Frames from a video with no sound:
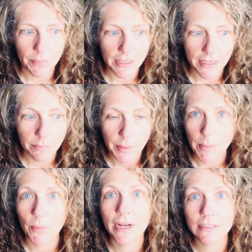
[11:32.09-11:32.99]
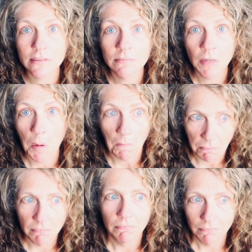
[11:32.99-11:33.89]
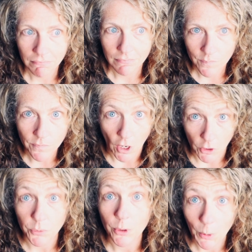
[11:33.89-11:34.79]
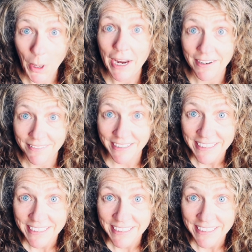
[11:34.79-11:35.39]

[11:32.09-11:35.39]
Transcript: but like paperbacks are doing okay.